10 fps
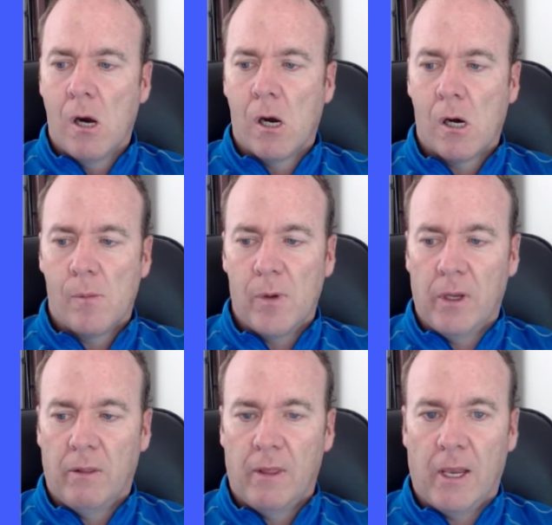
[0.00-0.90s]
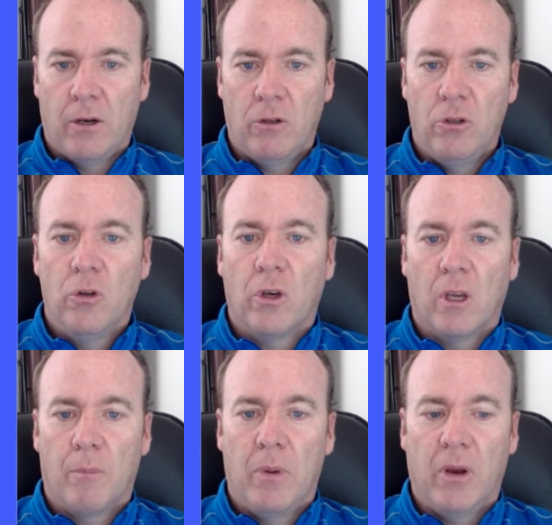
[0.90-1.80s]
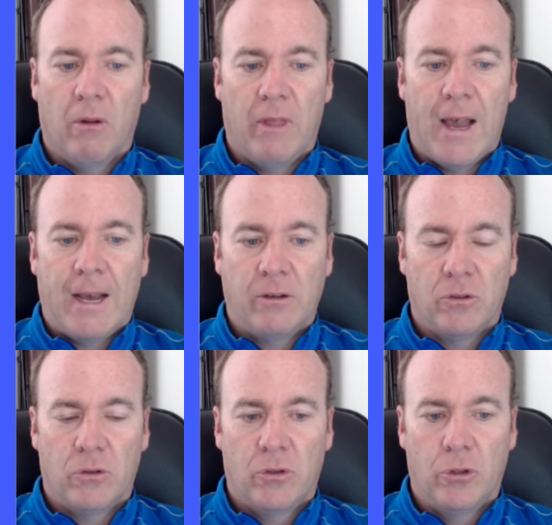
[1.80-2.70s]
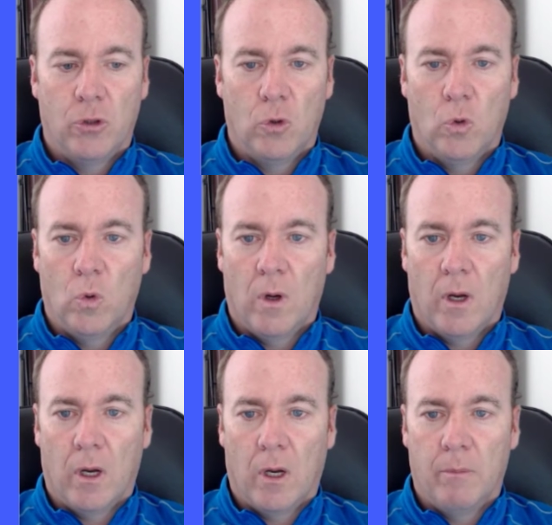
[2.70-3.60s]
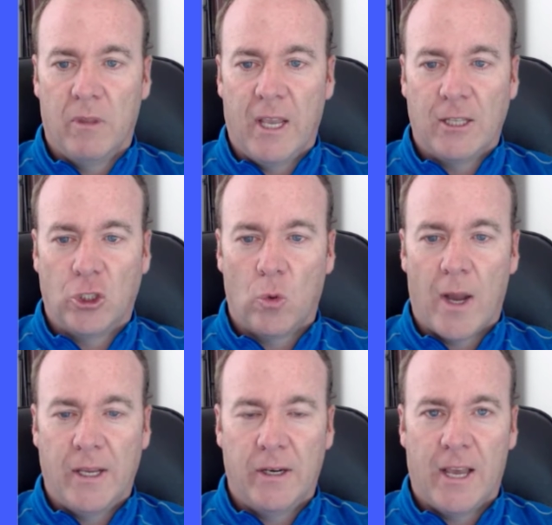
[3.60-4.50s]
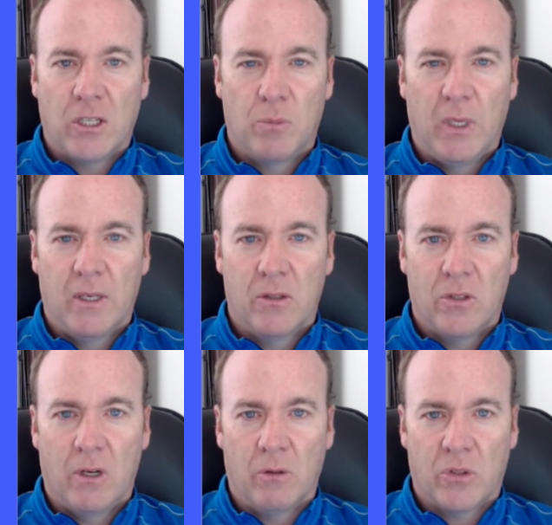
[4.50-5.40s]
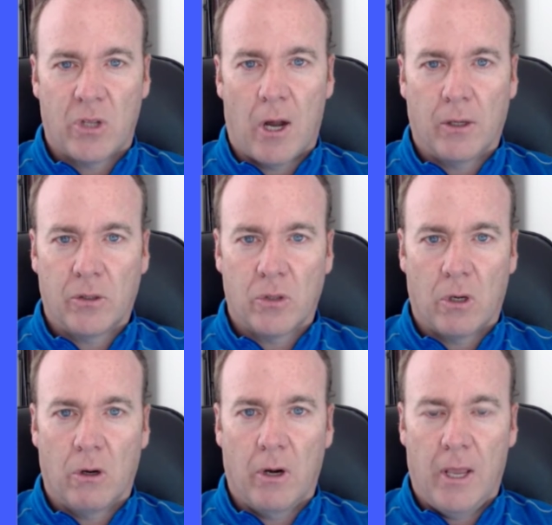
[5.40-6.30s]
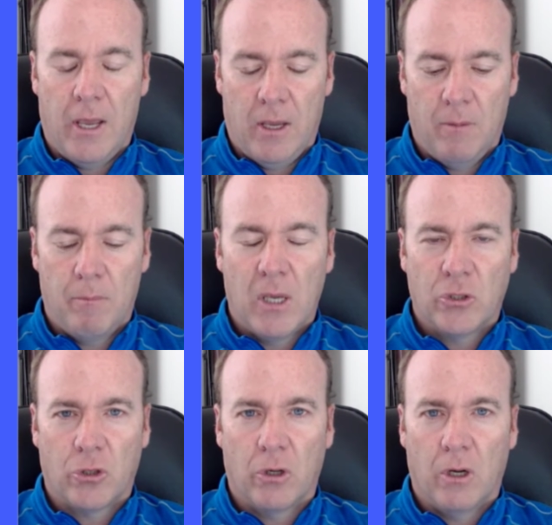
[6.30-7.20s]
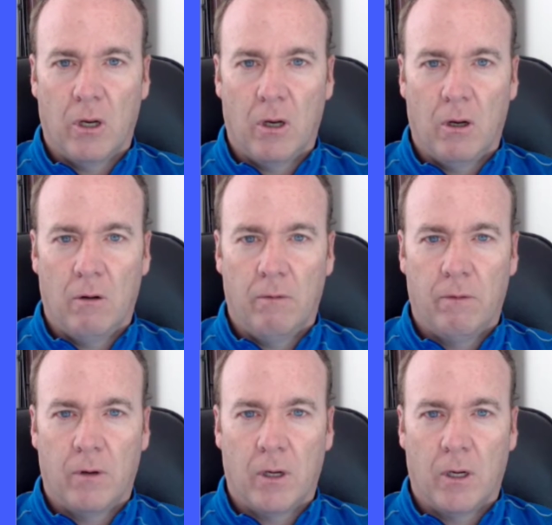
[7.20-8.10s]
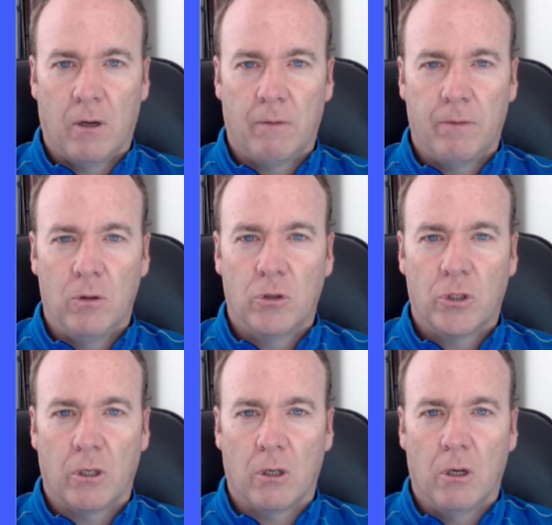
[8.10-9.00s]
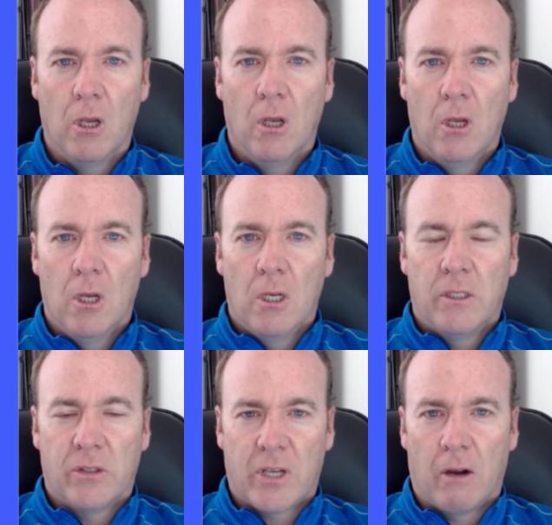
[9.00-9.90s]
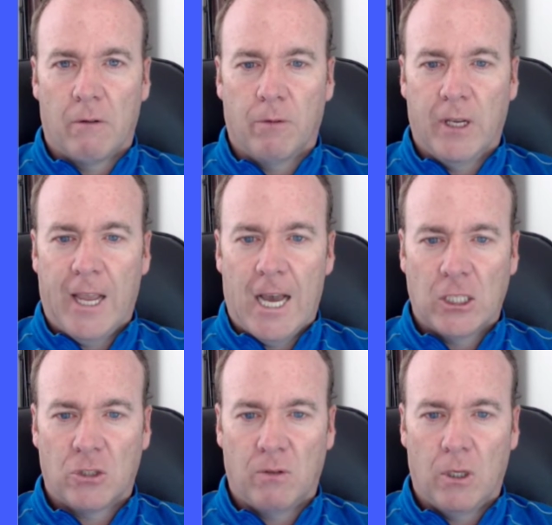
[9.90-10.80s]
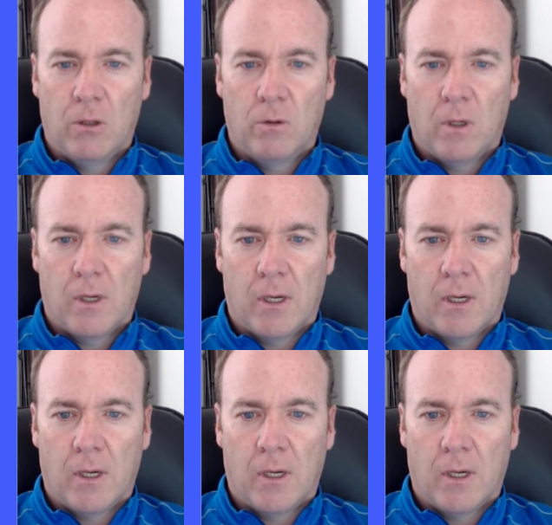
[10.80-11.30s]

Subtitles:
And then you can compare that to the HUI index, because stocks are a measure of future discounted free cash flow.